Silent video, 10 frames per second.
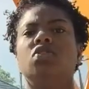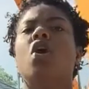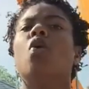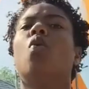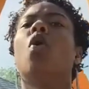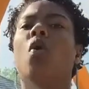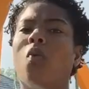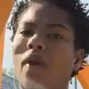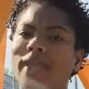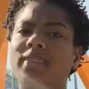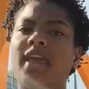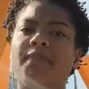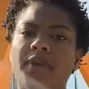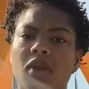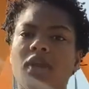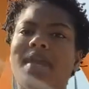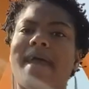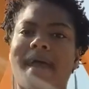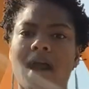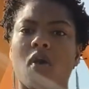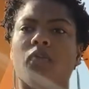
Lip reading: No, wait that period out.